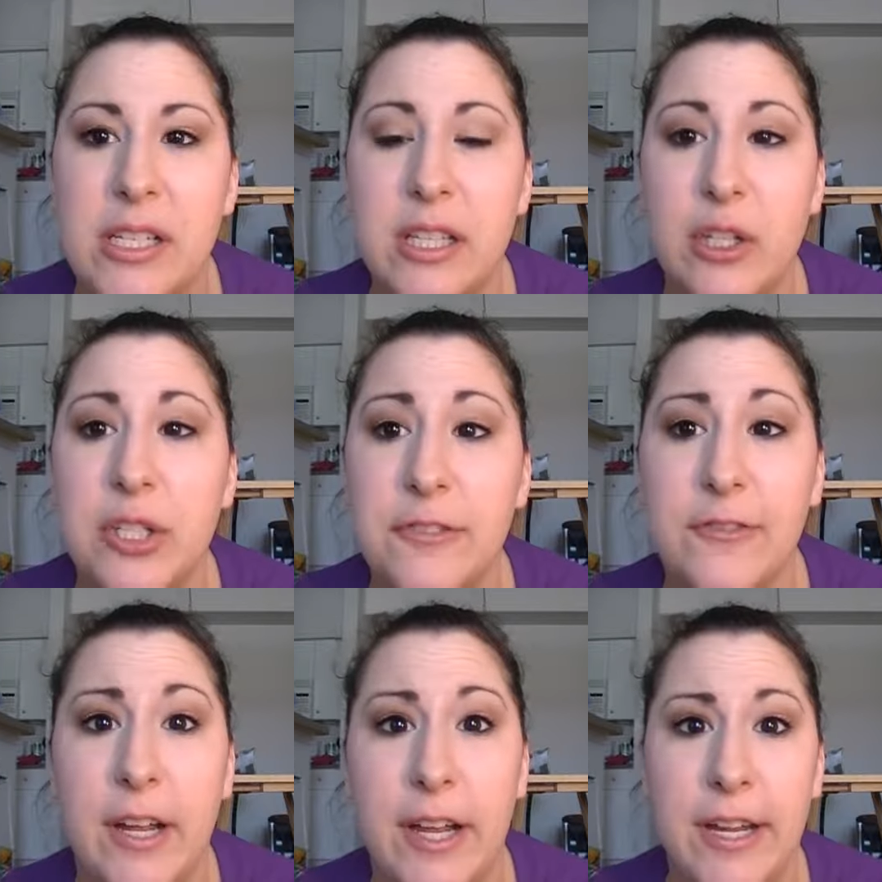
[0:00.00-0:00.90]
little
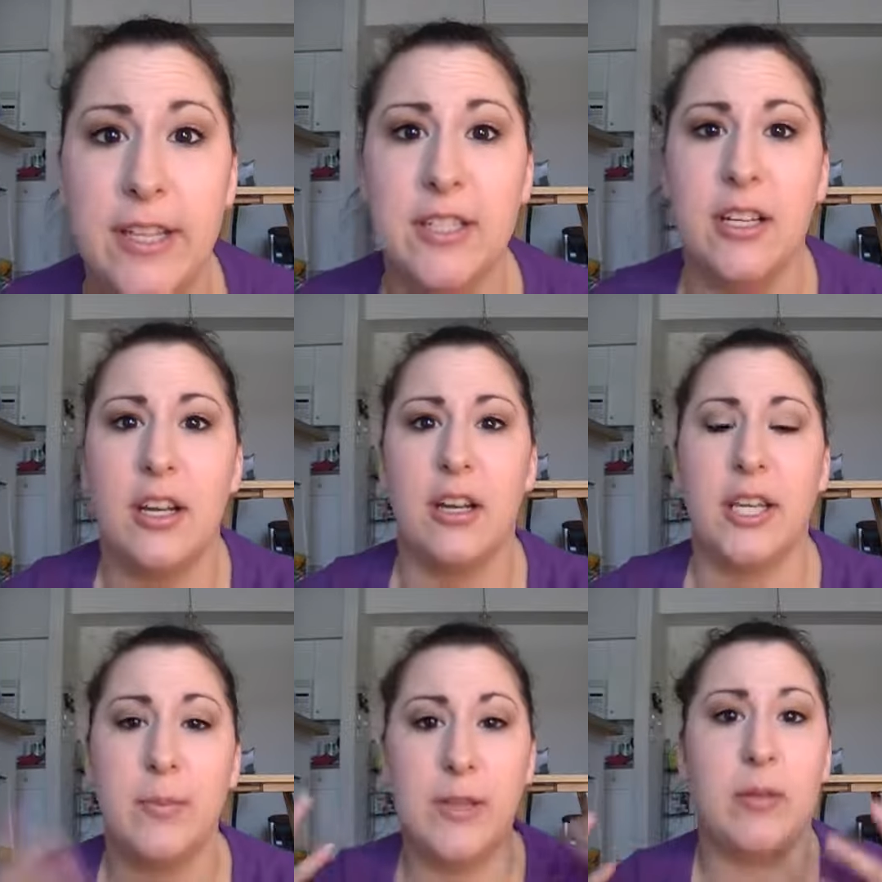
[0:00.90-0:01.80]
defined,
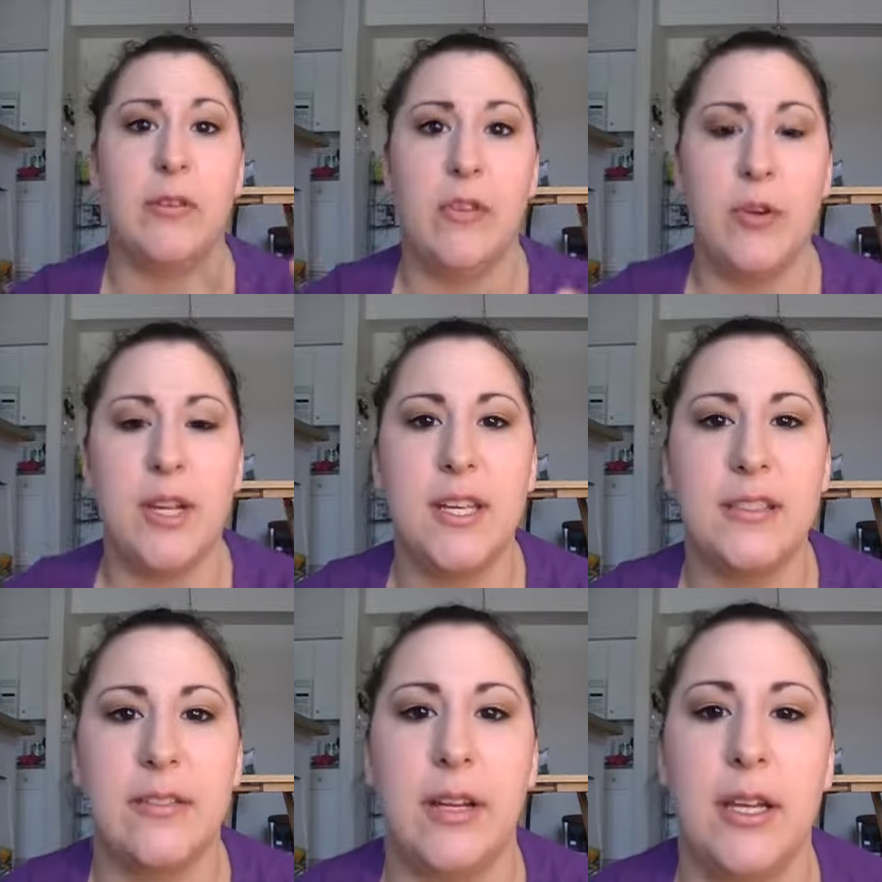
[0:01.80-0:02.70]
keeping them the
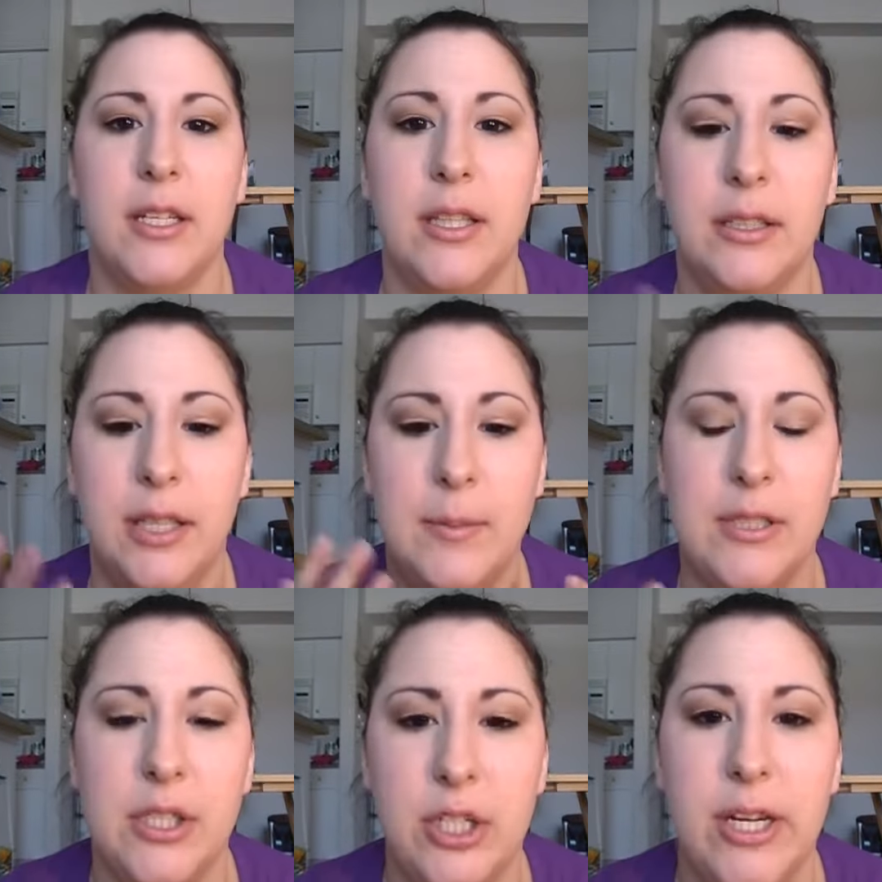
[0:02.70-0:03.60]
focus, and then I did the
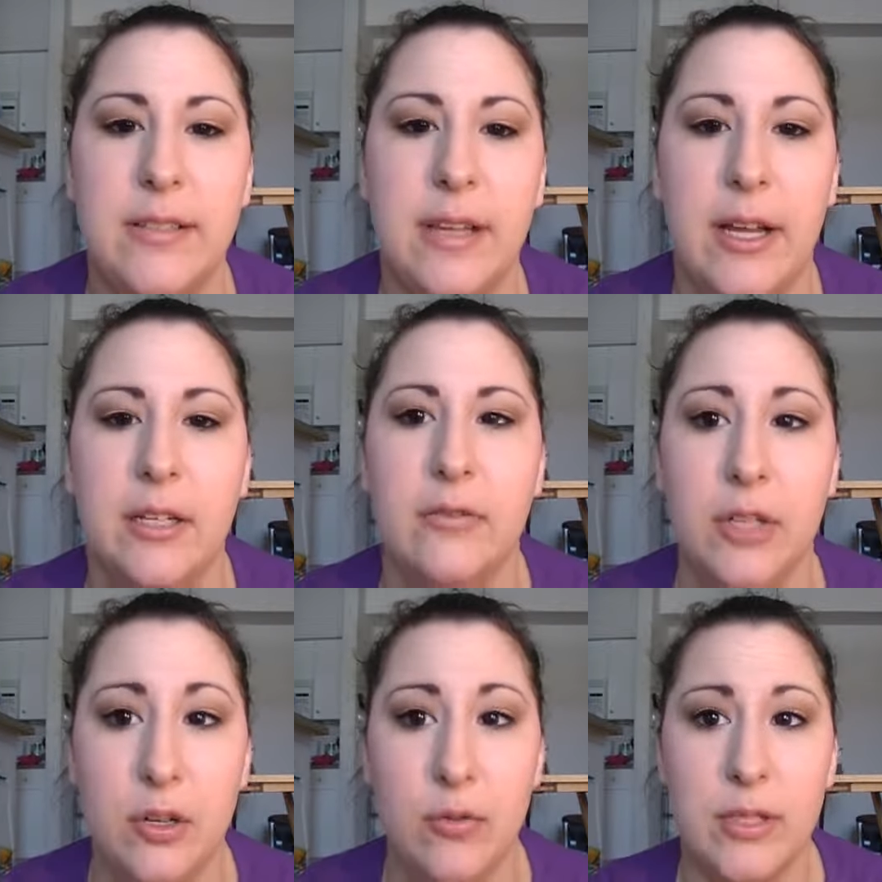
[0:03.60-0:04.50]
lips and cheeks kind of
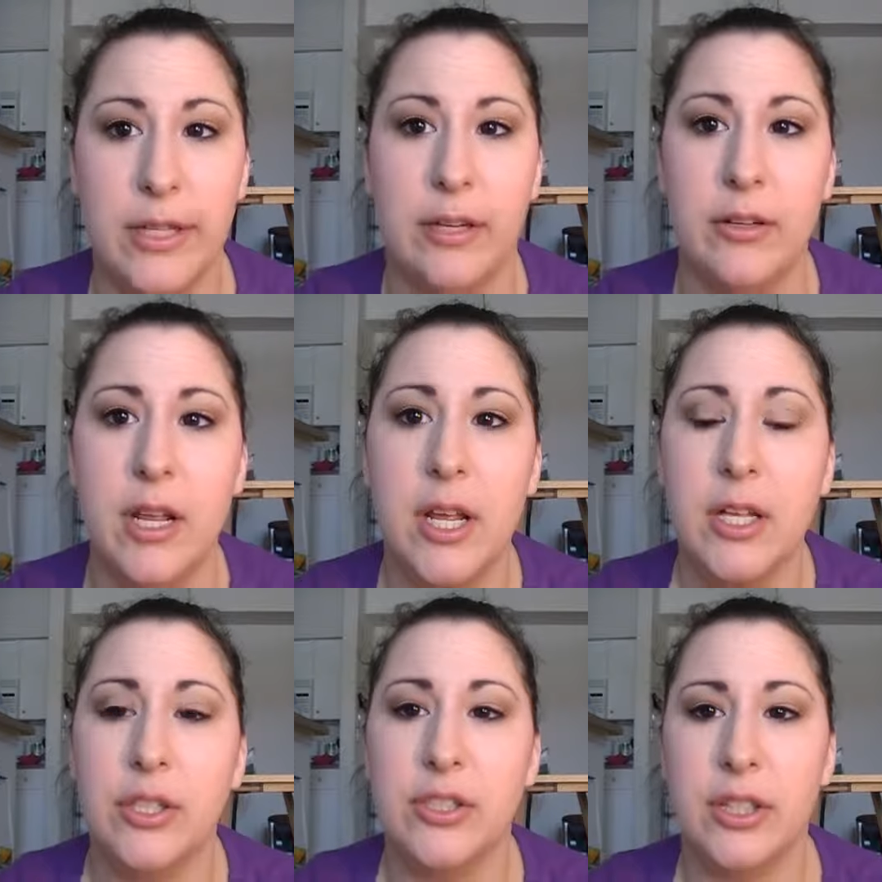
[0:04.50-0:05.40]
toned down,
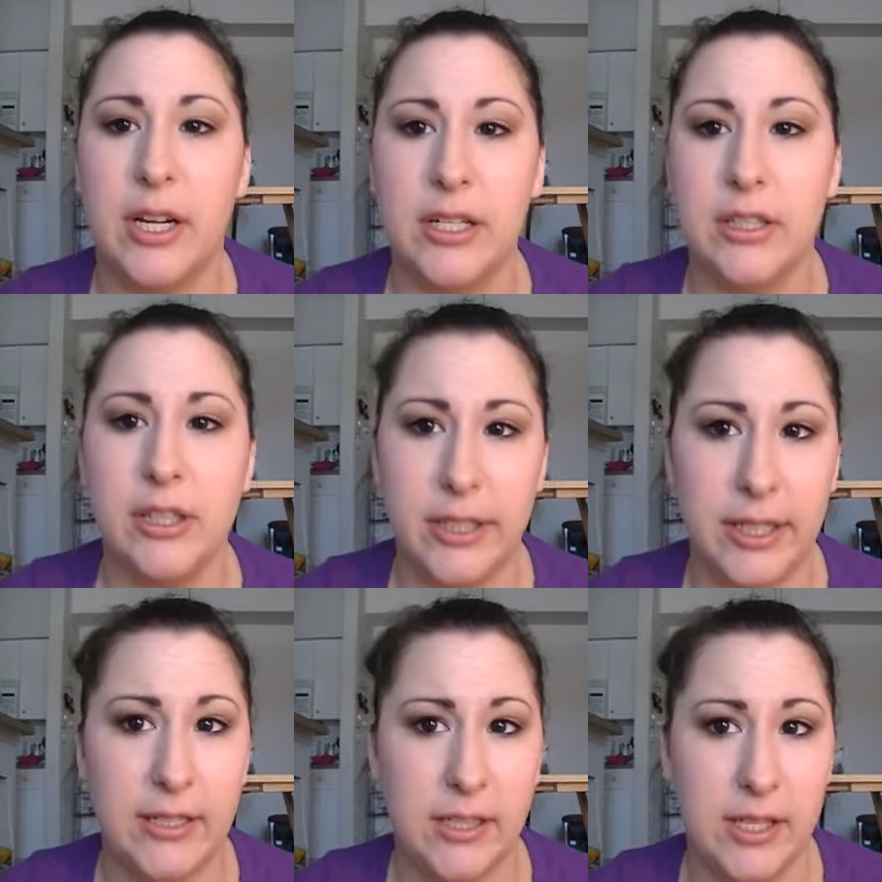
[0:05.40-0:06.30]
just to kind of look
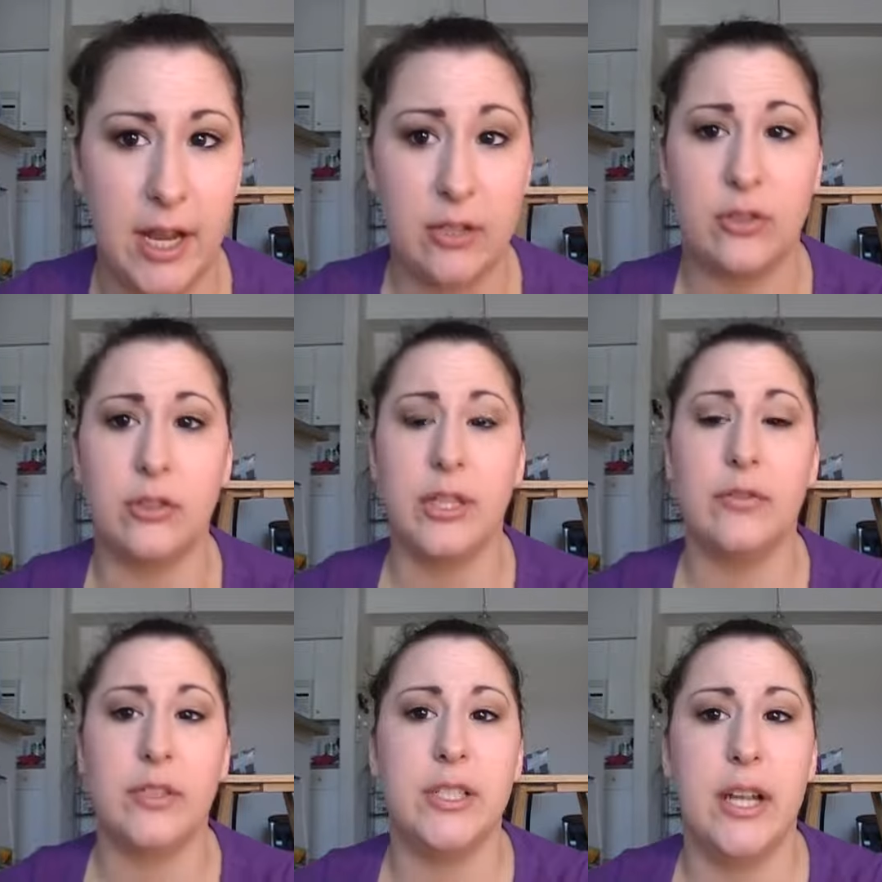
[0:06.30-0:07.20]
like it's a natural,
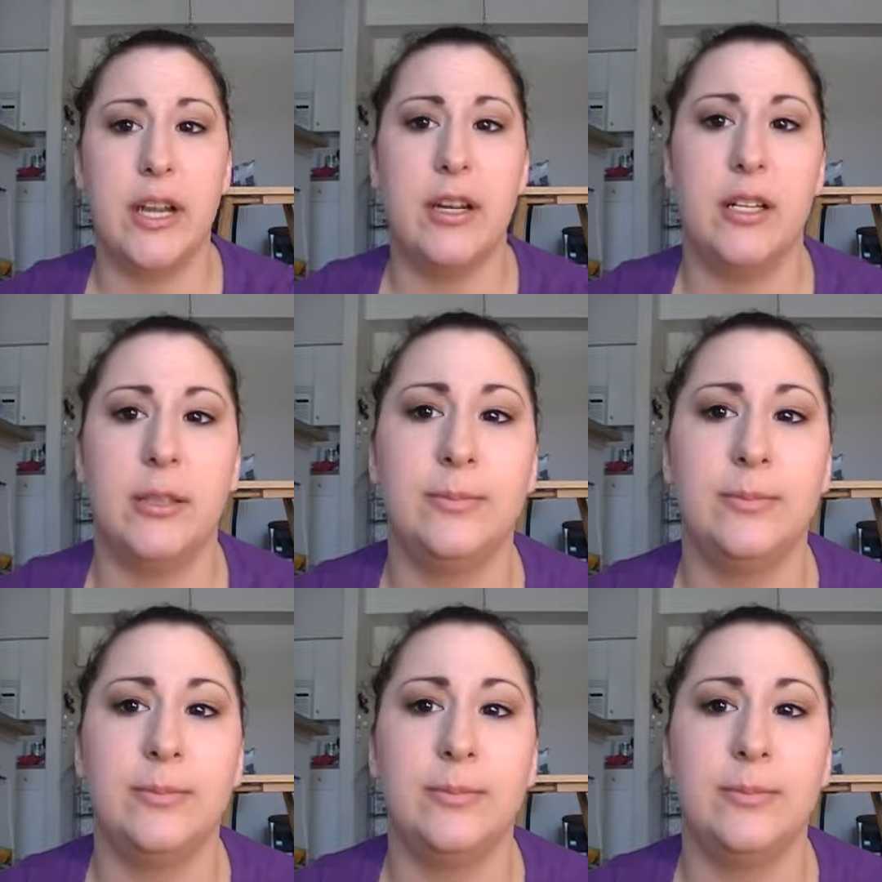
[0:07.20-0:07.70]
everyday,